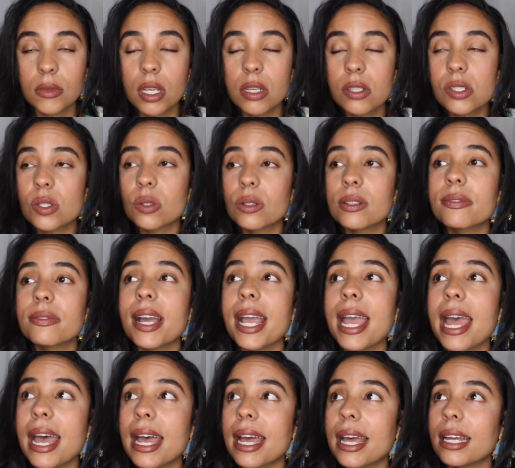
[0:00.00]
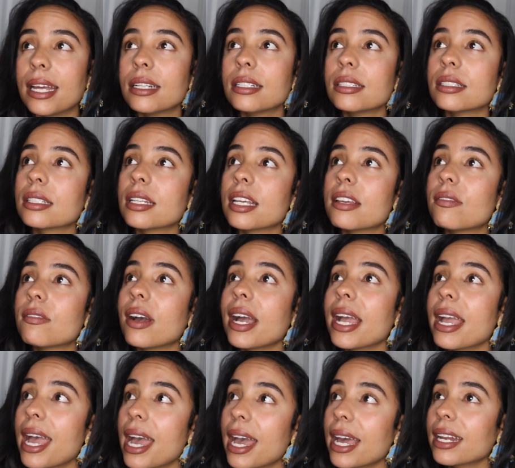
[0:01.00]
So if I
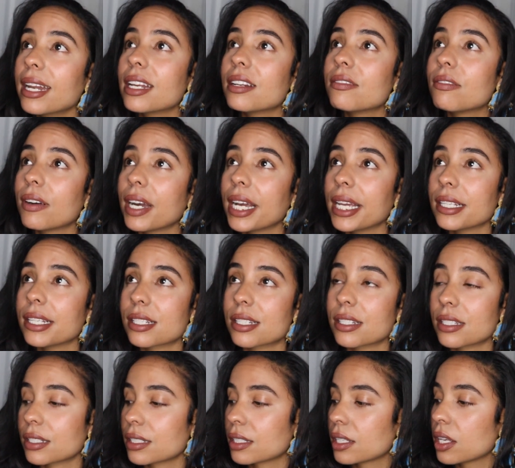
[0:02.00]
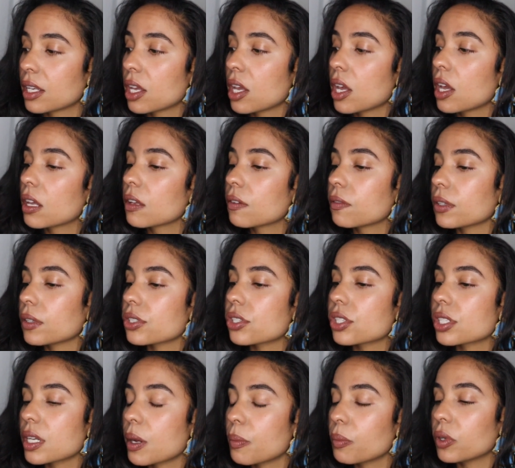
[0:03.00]
had advice for
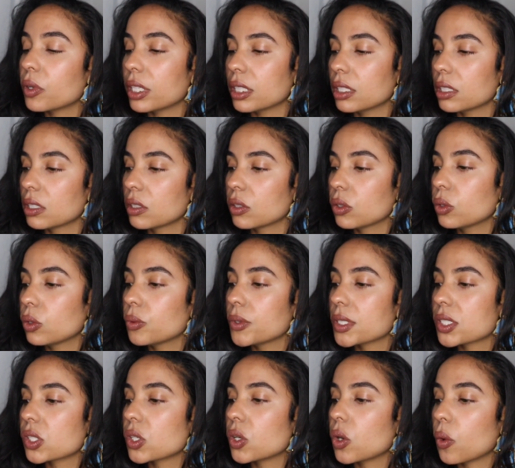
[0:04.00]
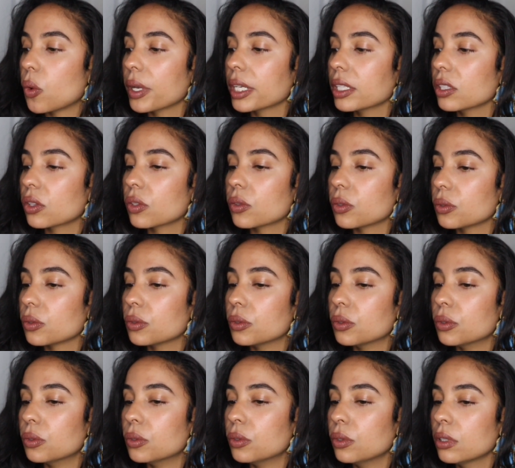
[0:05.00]
someone who is going
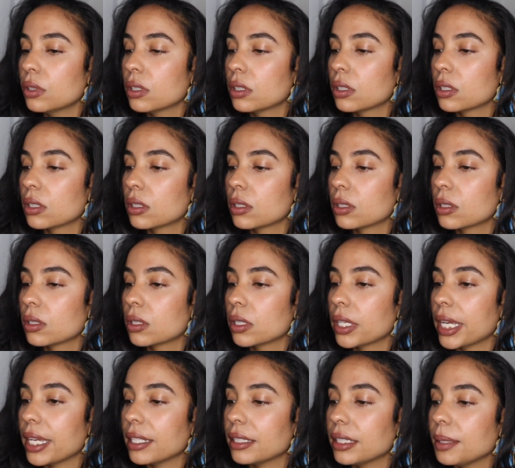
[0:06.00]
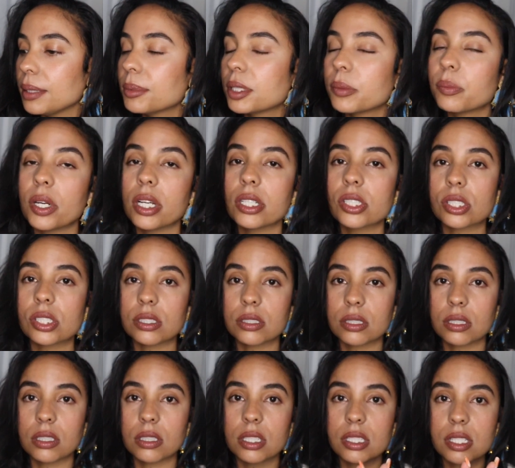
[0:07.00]
through a deep depression,
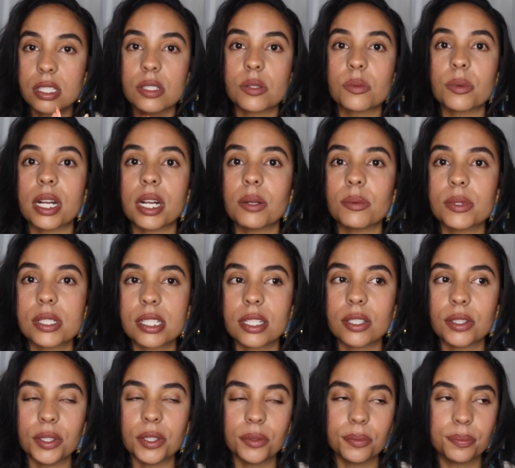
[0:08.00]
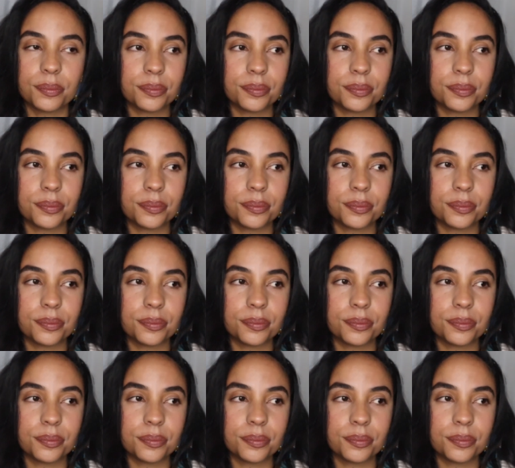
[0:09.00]
this is what I would tell you.